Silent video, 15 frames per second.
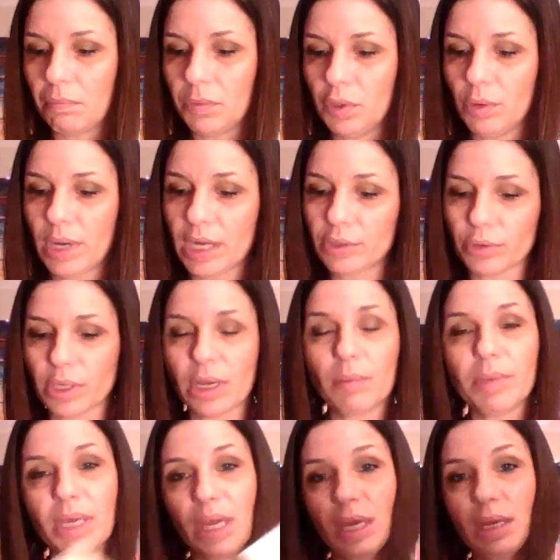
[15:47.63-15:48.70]
You guys are
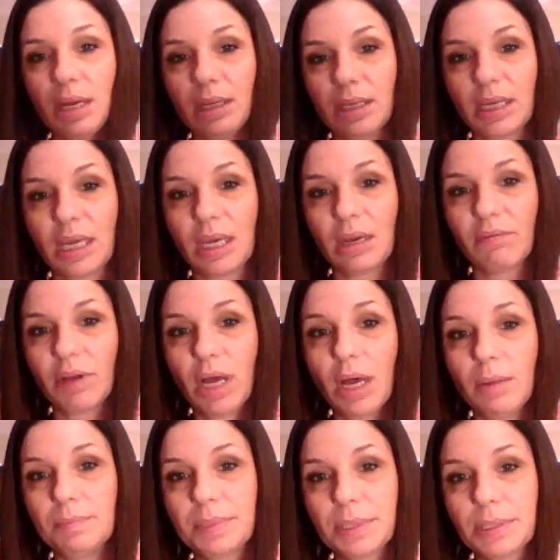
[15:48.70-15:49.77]
coming in at the King of
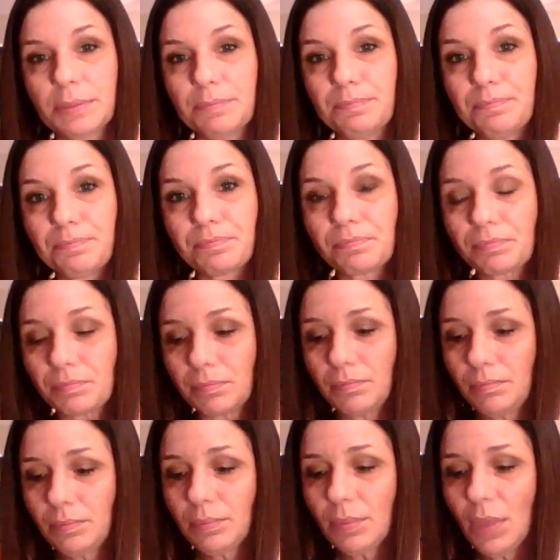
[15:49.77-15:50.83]
Cups,
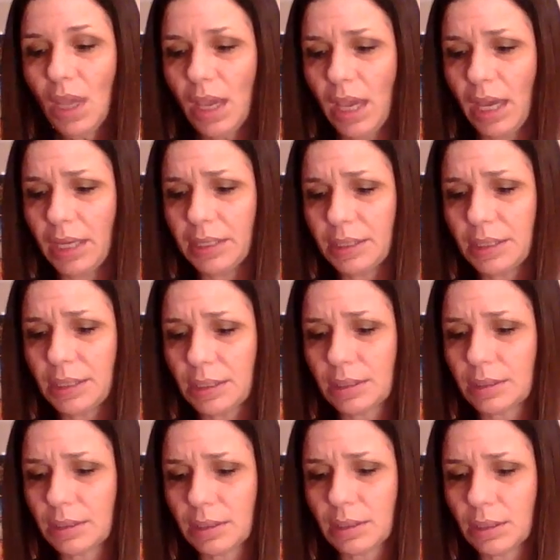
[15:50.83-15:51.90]
and
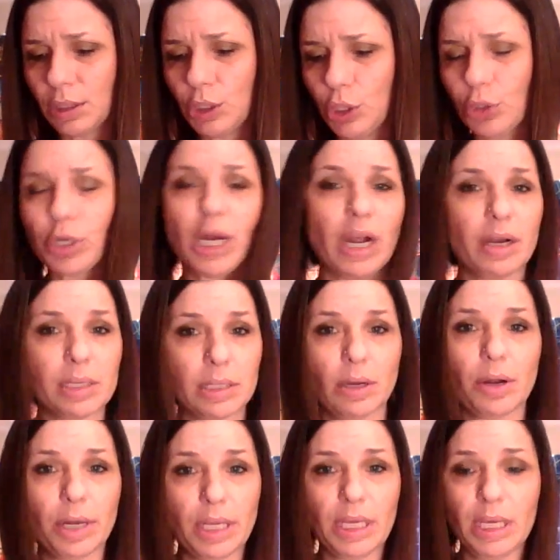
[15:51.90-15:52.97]
your card is
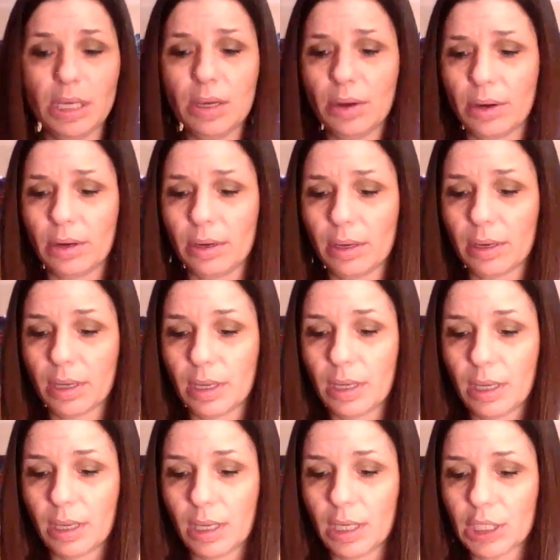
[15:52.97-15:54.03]
already here.
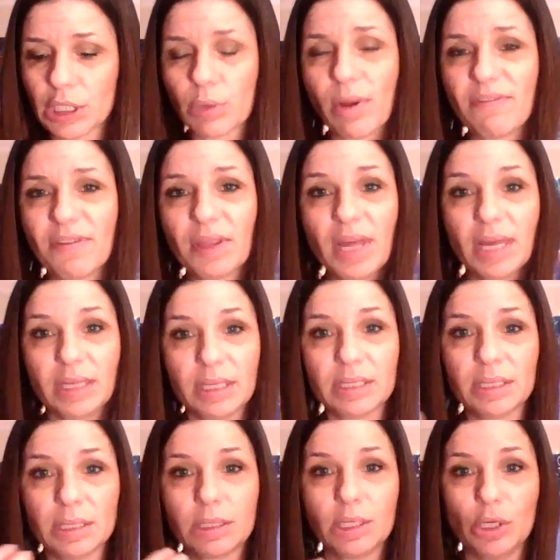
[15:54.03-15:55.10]
So I feel like
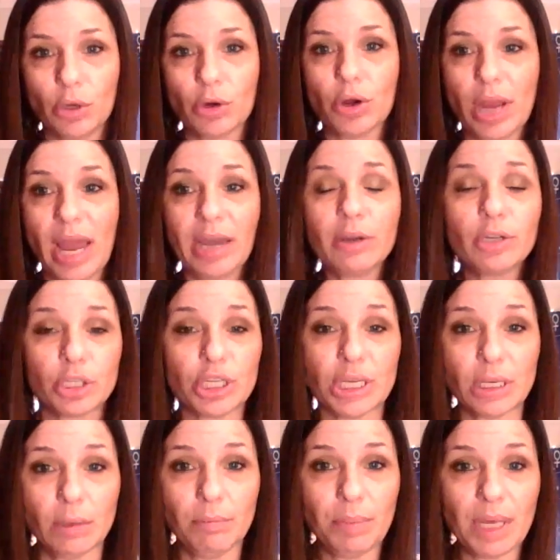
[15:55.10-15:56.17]
this is your
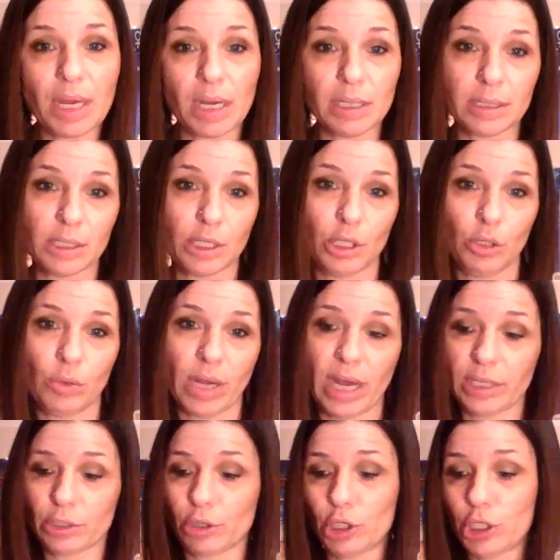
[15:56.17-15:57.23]
energy, because you
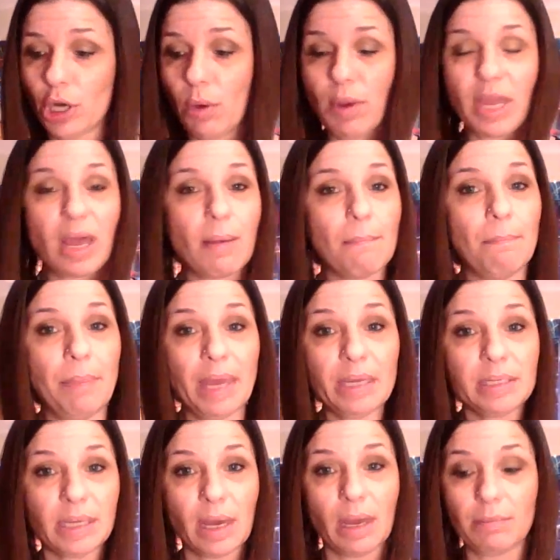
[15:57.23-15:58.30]
guys are showing up
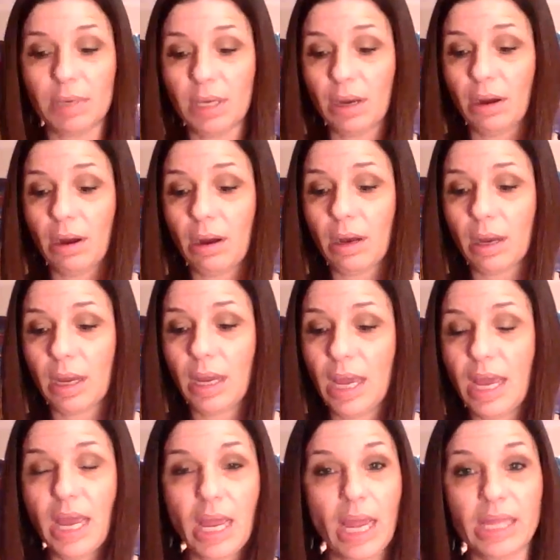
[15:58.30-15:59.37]
big time here.
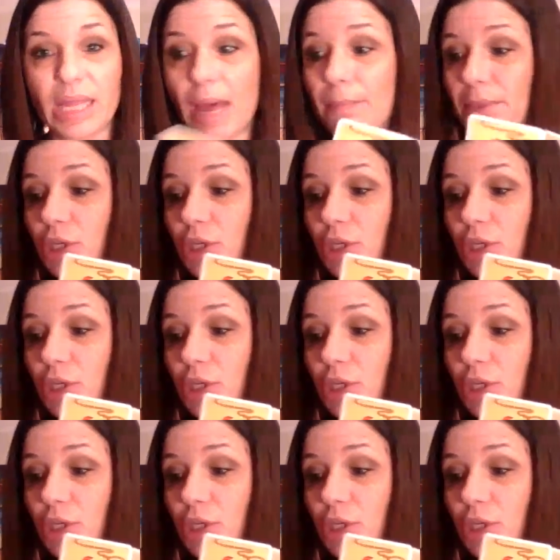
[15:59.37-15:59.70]
And that